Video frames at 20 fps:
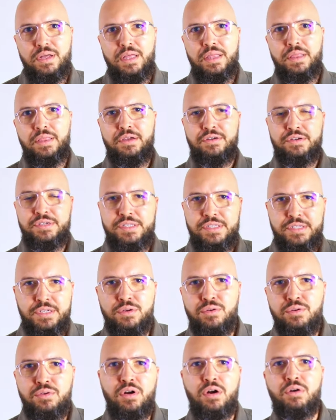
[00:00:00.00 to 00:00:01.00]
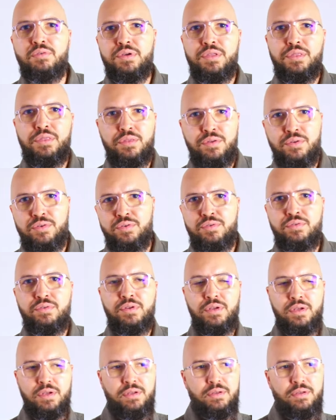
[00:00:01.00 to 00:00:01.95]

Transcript: they're still going through